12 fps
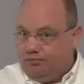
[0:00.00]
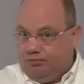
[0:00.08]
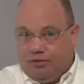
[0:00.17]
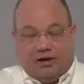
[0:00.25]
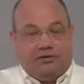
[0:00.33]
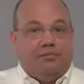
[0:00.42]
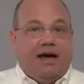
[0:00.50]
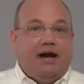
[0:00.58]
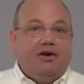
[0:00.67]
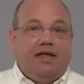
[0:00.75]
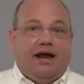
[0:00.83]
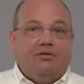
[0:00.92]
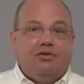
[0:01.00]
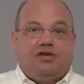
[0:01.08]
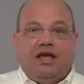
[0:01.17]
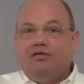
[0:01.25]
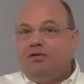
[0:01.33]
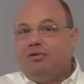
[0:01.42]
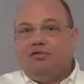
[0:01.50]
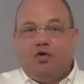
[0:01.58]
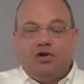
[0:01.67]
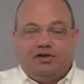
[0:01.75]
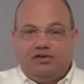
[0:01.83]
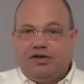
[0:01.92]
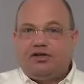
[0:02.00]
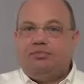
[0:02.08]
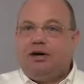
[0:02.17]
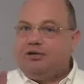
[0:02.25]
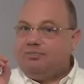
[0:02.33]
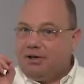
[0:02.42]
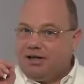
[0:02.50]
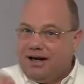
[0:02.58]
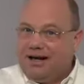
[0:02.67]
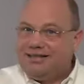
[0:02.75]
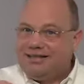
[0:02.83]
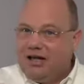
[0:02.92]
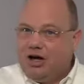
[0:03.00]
Doesn't matter that it was given before the 6 months because the